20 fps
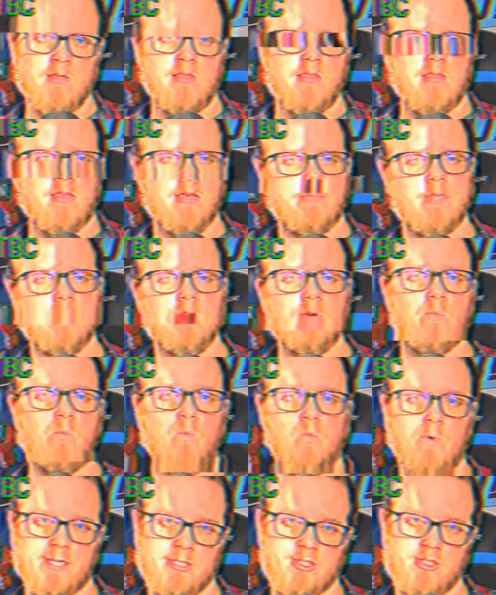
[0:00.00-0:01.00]
Let me know
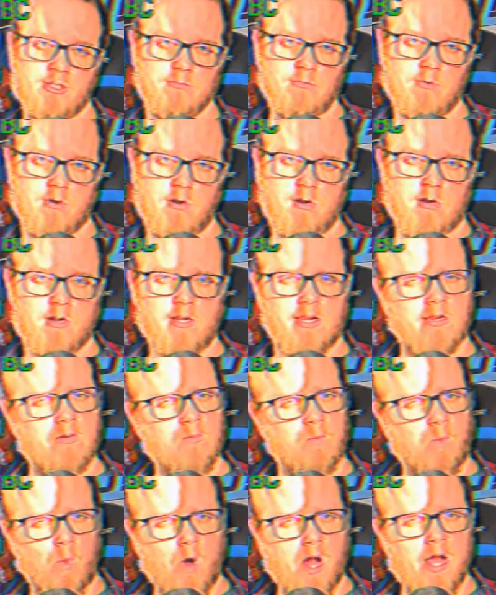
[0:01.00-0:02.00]
which you are and
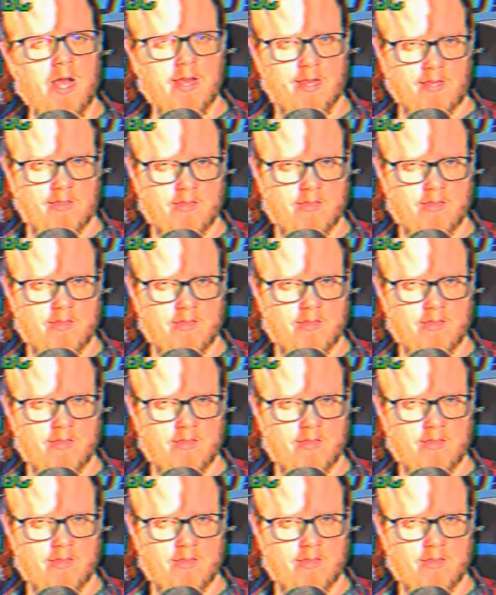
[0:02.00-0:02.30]
why in the